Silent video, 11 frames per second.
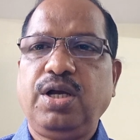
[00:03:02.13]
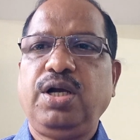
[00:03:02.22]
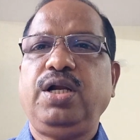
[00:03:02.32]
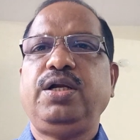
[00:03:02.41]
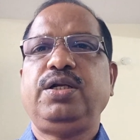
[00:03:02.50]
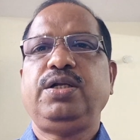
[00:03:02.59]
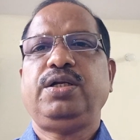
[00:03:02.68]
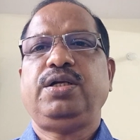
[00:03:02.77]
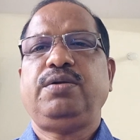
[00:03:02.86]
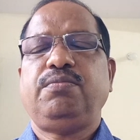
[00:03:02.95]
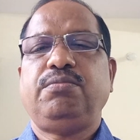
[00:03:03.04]
and
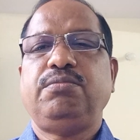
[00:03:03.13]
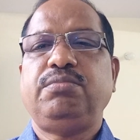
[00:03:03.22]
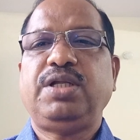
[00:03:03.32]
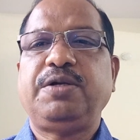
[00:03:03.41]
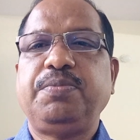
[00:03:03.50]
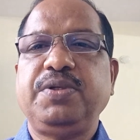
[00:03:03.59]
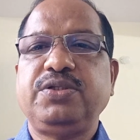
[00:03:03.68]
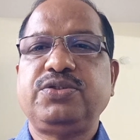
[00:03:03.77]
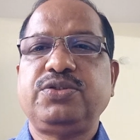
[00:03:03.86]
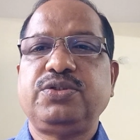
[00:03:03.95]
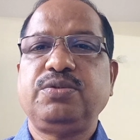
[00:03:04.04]
that
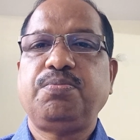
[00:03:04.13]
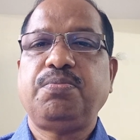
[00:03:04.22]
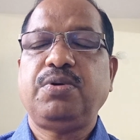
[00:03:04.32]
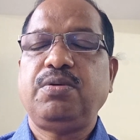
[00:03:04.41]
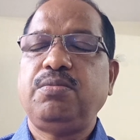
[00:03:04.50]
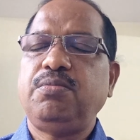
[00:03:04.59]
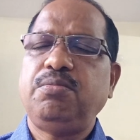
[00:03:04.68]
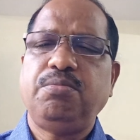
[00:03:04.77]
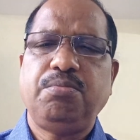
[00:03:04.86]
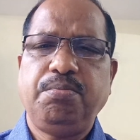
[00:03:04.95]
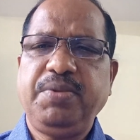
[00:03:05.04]
means
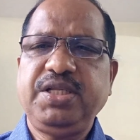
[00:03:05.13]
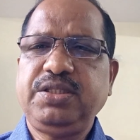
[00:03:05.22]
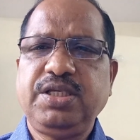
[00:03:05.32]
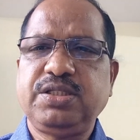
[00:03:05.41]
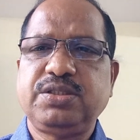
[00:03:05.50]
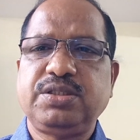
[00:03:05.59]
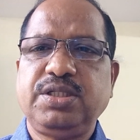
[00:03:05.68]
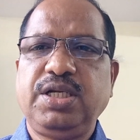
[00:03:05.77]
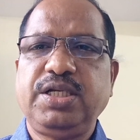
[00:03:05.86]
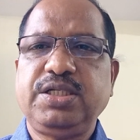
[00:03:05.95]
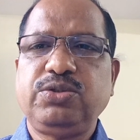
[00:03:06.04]
many things
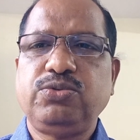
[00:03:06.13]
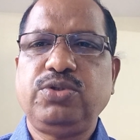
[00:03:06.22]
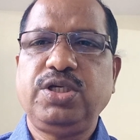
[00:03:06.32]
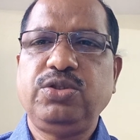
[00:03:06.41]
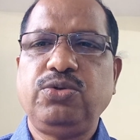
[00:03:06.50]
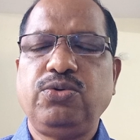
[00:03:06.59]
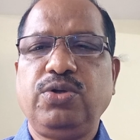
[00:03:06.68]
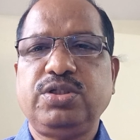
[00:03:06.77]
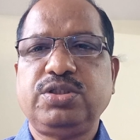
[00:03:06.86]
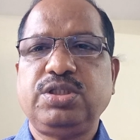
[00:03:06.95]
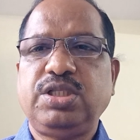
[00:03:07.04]
relating to the Hindu
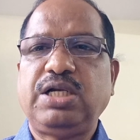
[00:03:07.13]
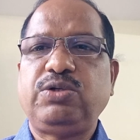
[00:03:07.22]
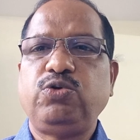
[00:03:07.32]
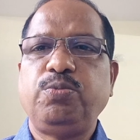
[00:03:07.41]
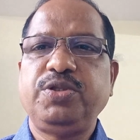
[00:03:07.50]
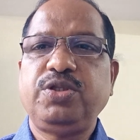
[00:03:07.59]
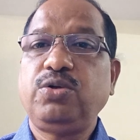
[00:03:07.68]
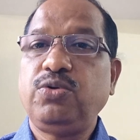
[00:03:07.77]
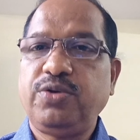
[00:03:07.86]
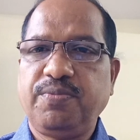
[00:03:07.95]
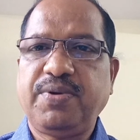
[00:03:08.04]
rulers, that to be the
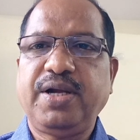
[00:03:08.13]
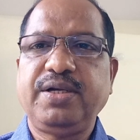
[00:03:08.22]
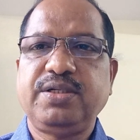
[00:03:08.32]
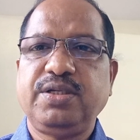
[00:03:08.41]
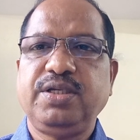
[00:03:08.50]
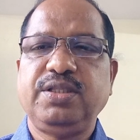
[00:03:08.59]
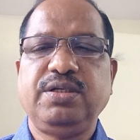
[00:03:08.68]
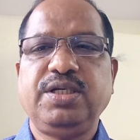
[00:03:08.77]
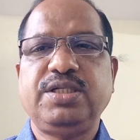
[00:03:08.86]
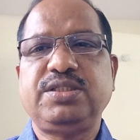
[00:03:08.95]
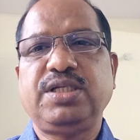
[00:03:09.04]
glorified in the
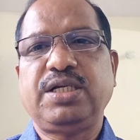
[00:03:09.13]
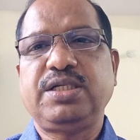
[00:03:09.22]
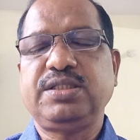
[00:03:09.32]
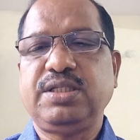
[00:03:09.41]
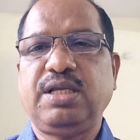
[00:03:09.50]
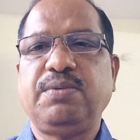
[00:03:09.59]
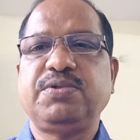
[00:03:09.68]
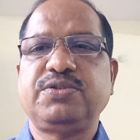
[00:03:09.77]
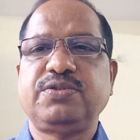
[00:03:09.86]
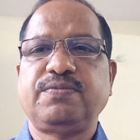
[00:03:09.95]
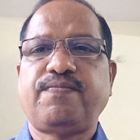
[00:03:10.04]
NCRT
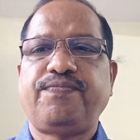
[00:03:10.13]
syllabus.